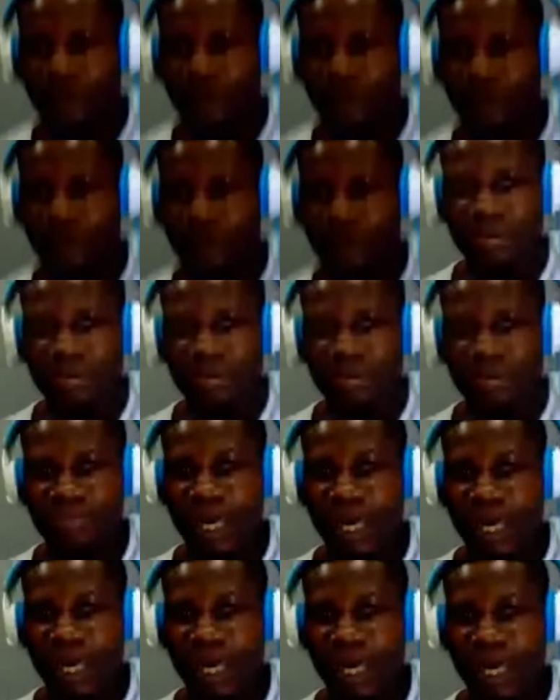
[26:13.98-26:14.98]
by
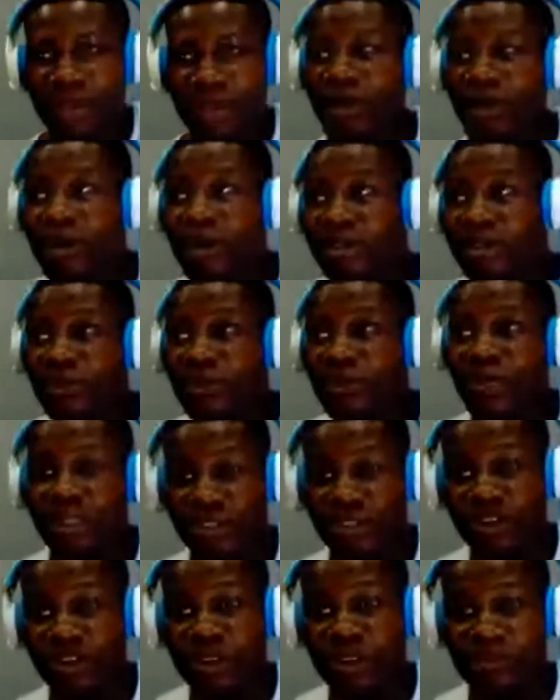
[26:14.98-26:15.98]
God's grace, it's gonna
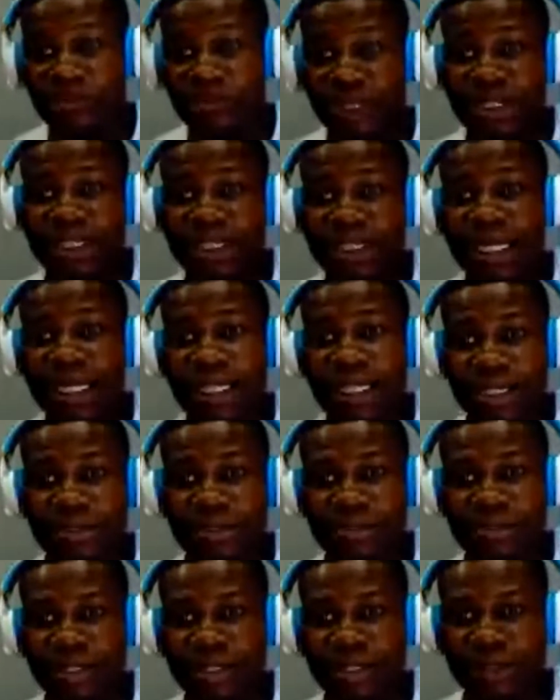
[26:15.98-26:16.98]
be a daily,
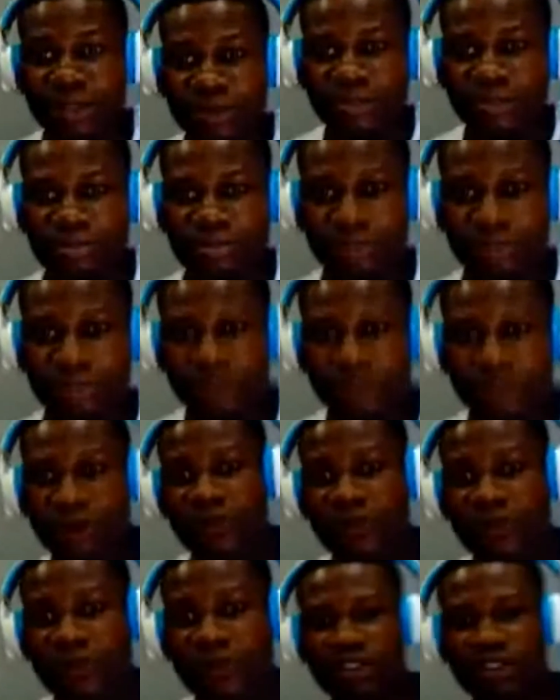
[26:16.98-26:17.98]

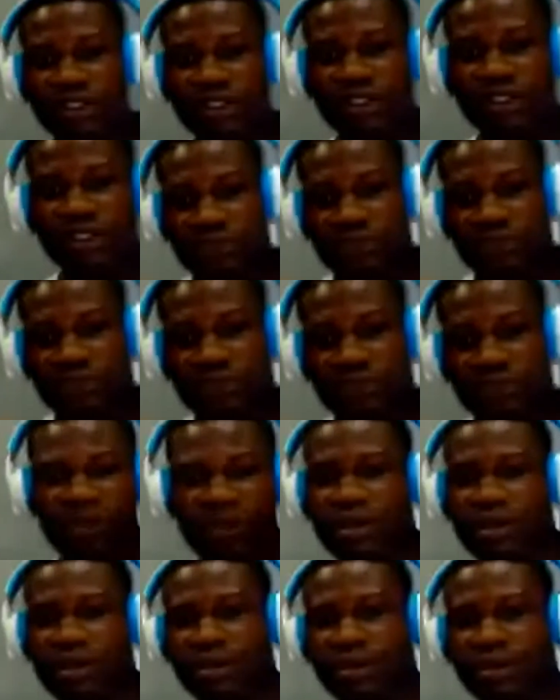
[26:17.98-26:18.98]
conversation between us.
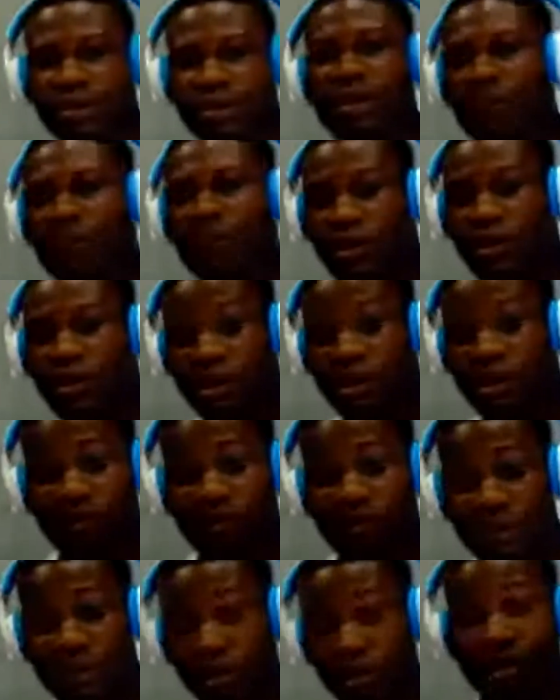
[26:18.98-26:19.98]
We're gonna be doing
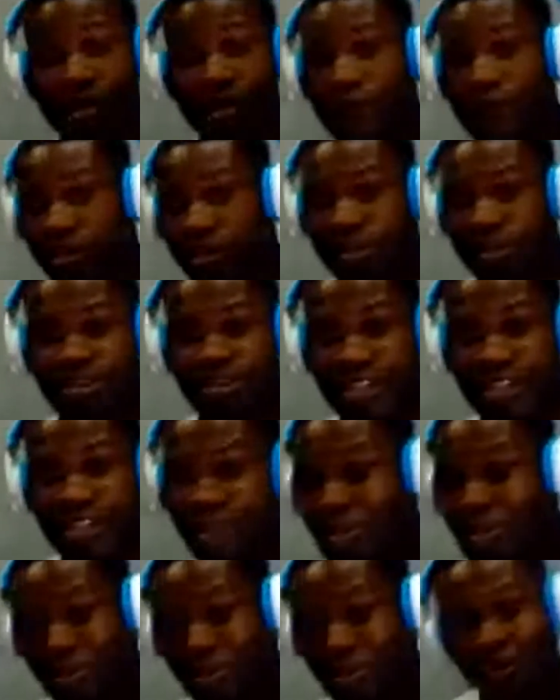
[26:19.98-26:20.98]
everything together. We'll be preaching
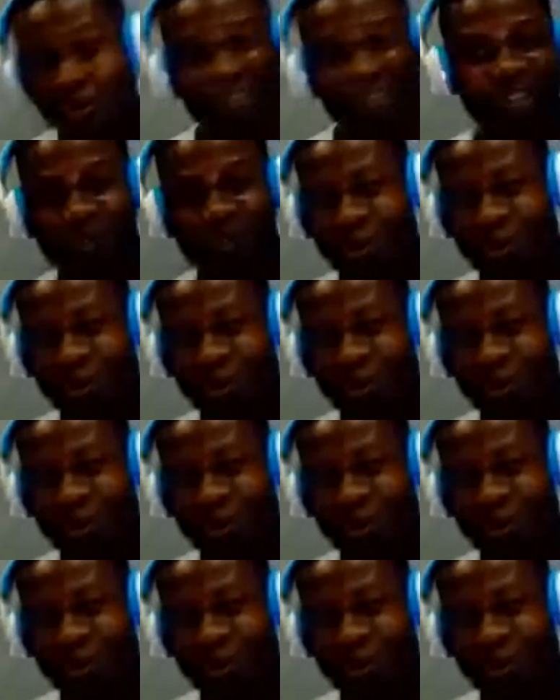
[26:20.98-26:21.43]
the word. We'll be